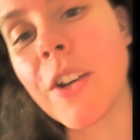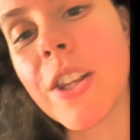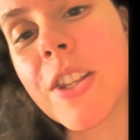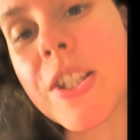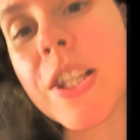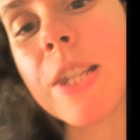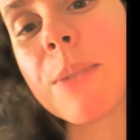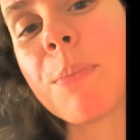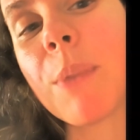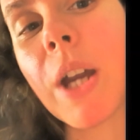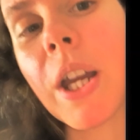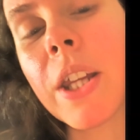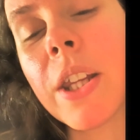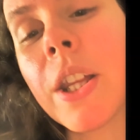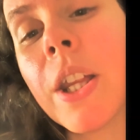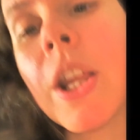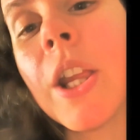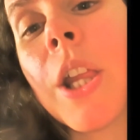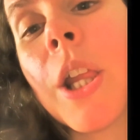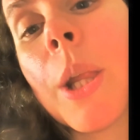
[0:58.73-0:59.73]
this is my
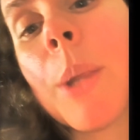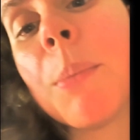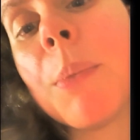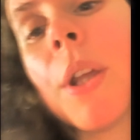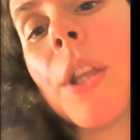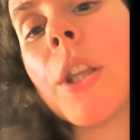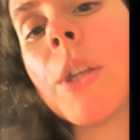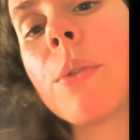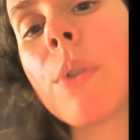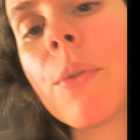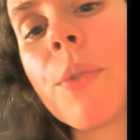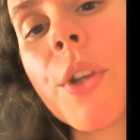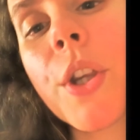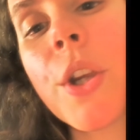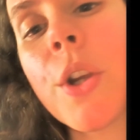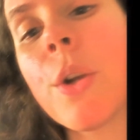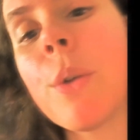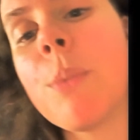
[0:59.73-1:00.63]
pillow review,